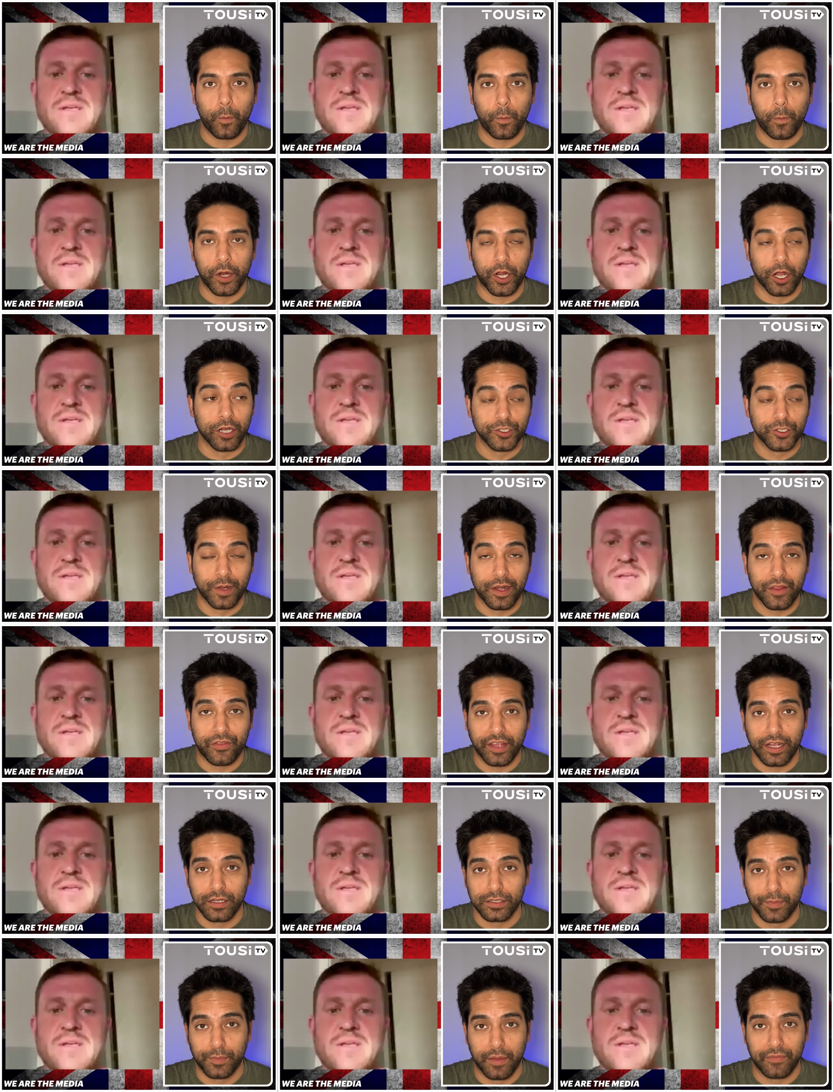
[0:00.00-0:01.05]
Speaker 1: We can't do anything
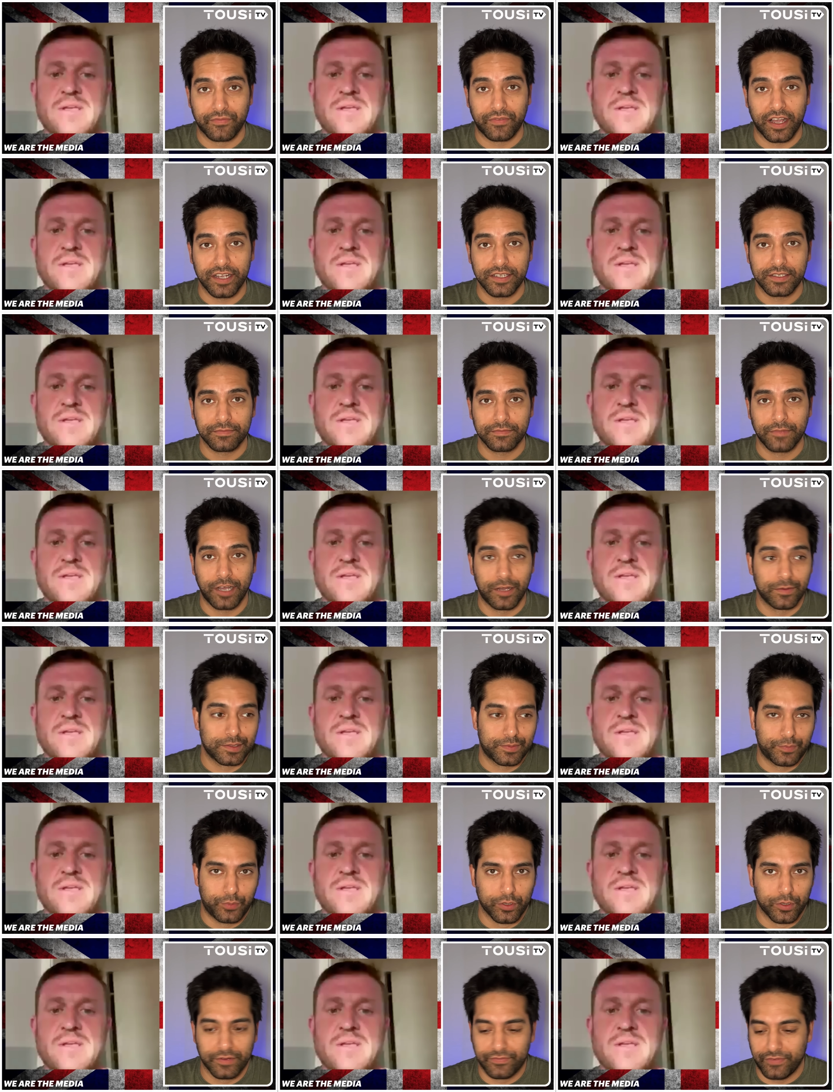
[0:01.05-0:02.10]
else but fight. I was
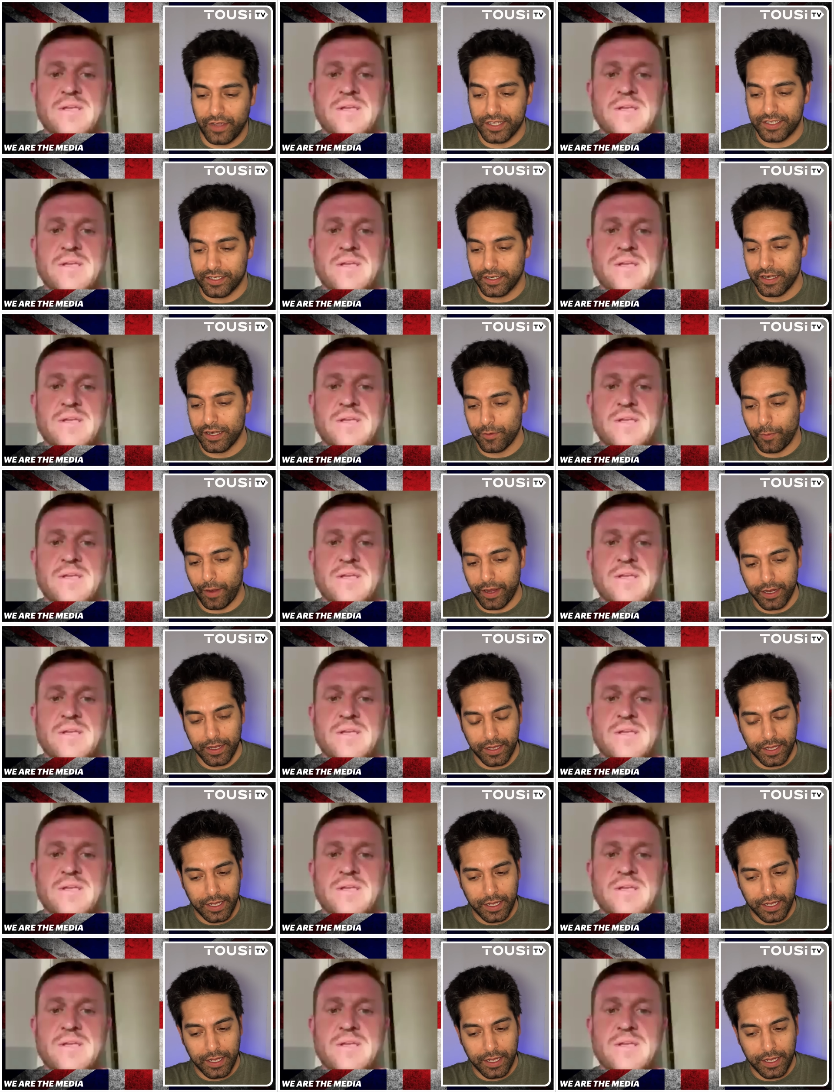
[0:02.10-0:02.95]
born a fighter anyway.